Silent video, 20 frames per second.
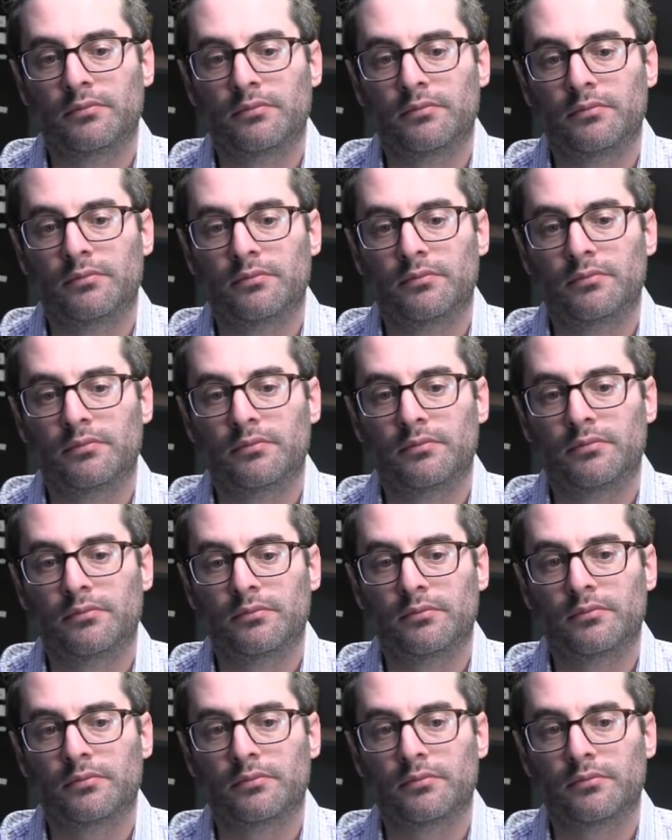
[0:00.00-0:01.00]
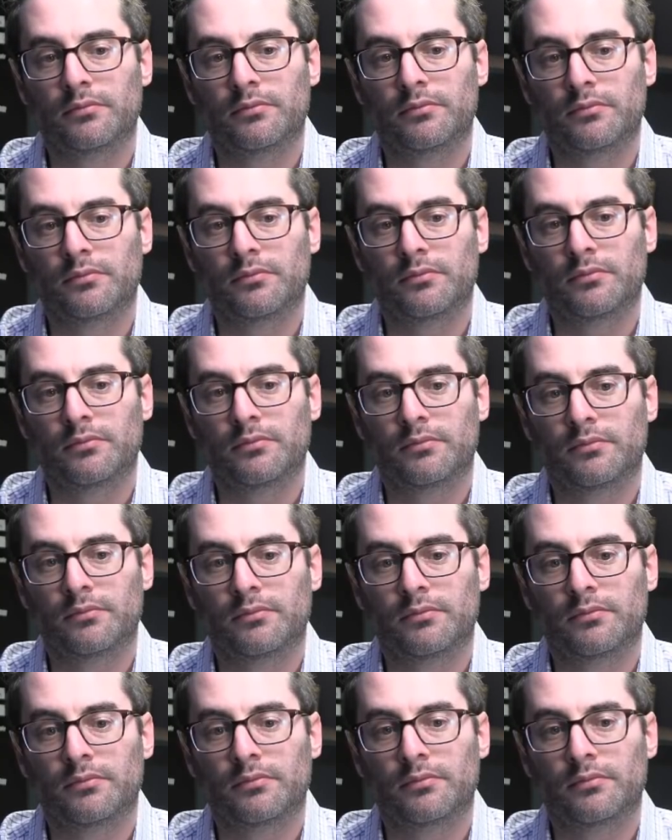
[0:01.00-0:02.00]

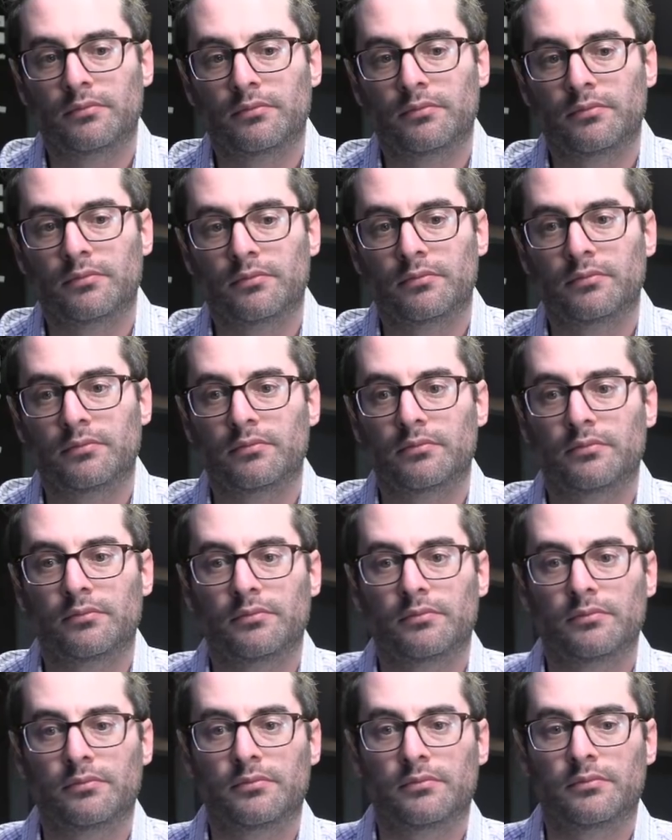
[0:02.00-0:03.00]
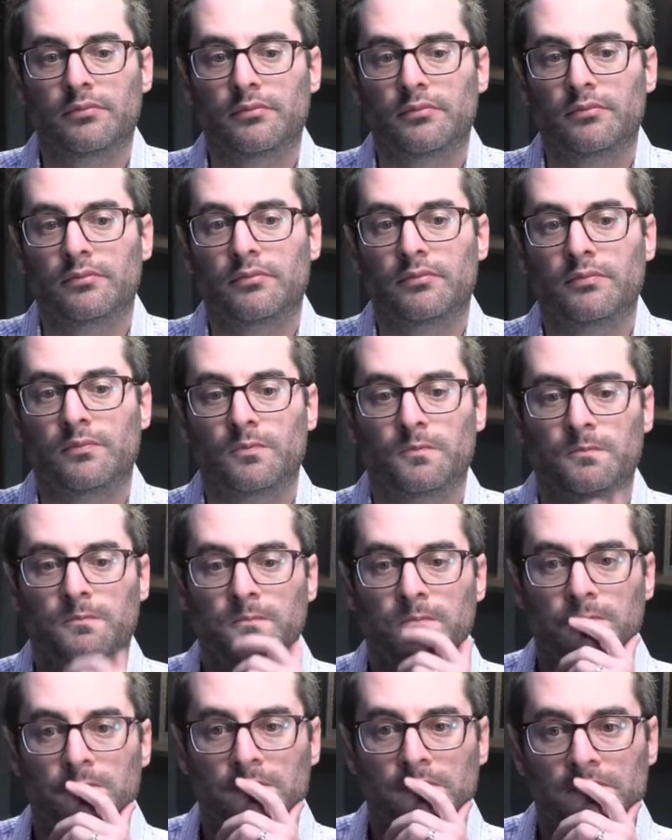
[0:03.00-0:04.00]

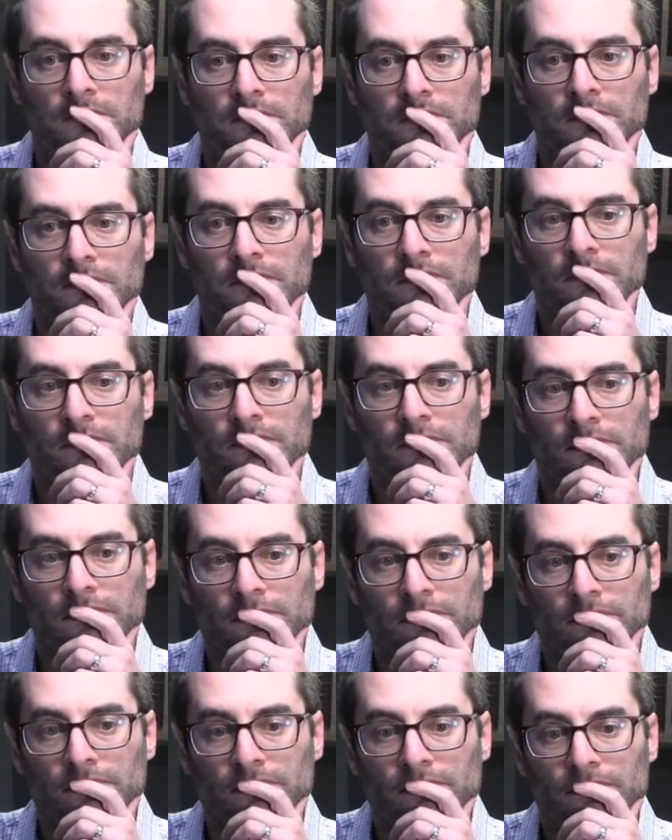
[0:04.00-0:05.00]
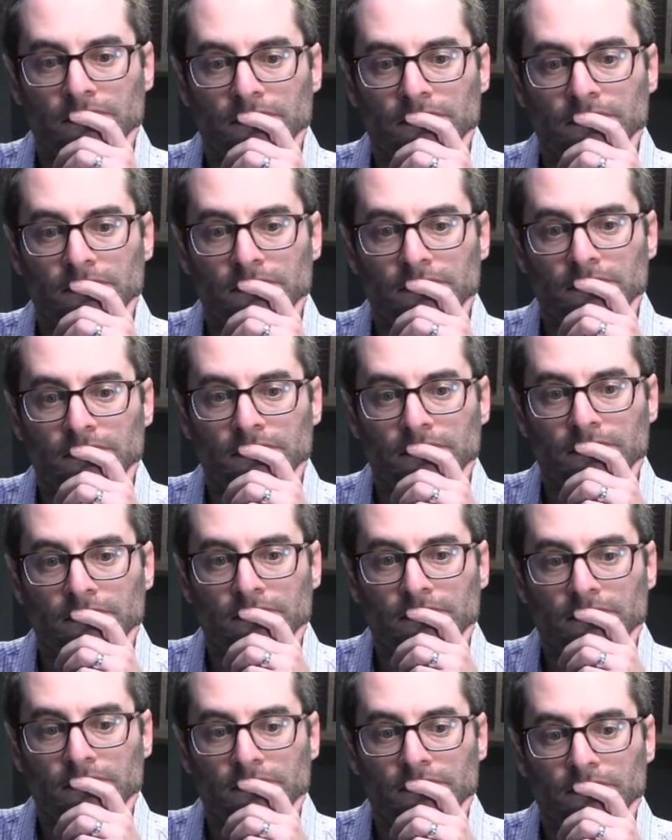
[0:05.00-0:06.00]

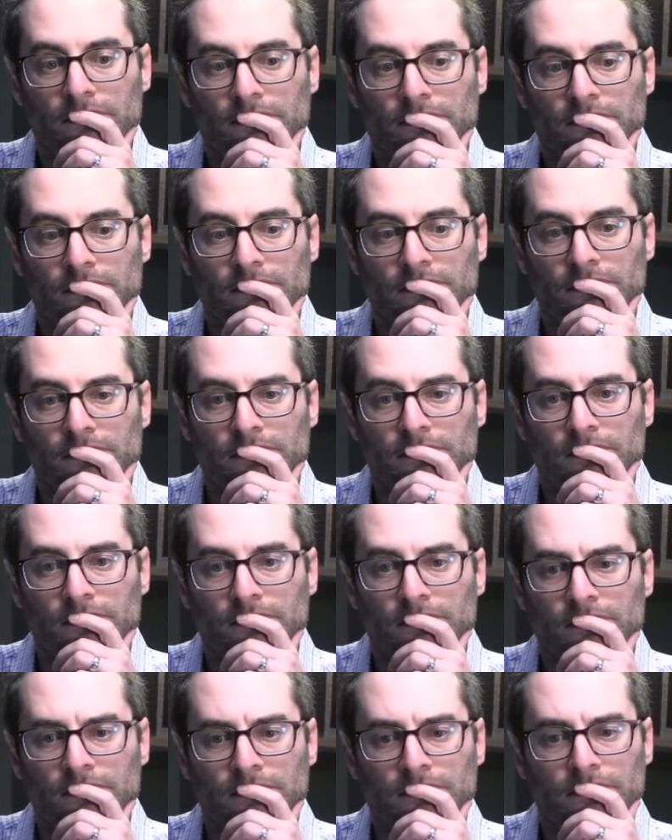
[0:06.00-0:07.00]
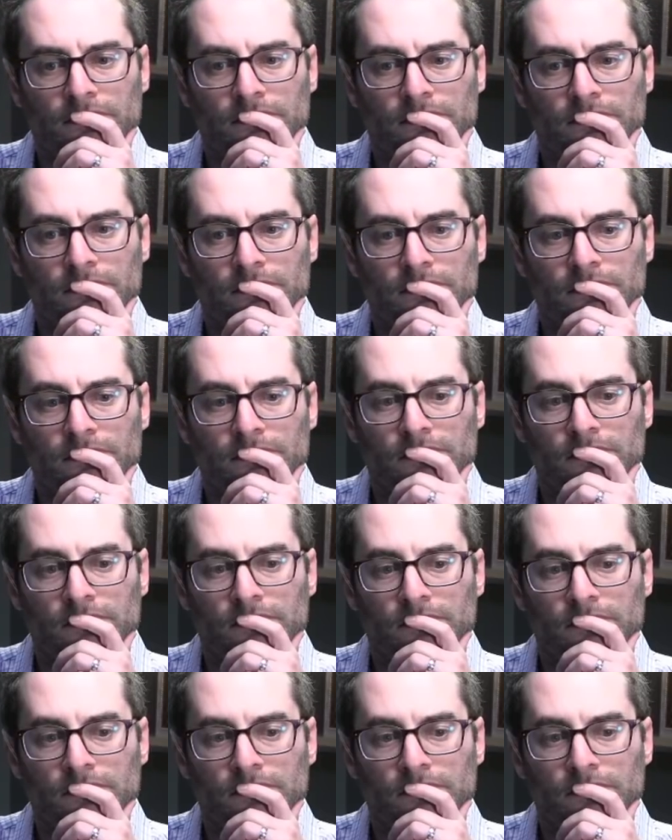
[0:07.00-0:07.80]
The person shown says nothing.